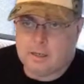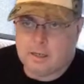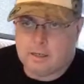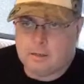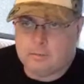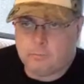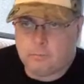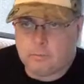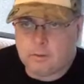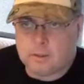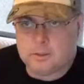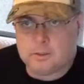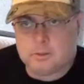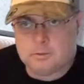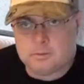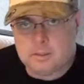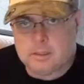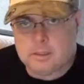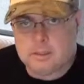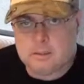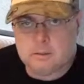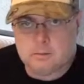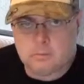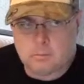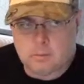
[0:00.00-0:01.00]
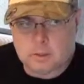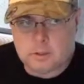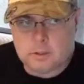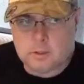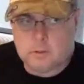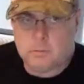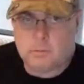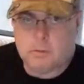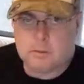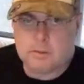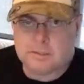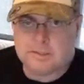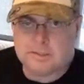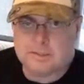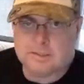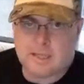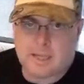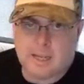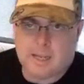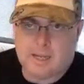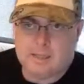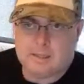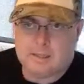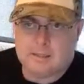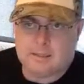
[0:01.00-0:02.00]
if what you want to
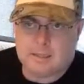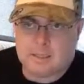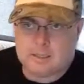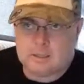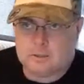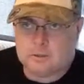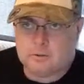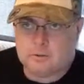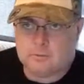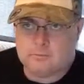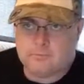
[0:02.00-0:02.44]
say takes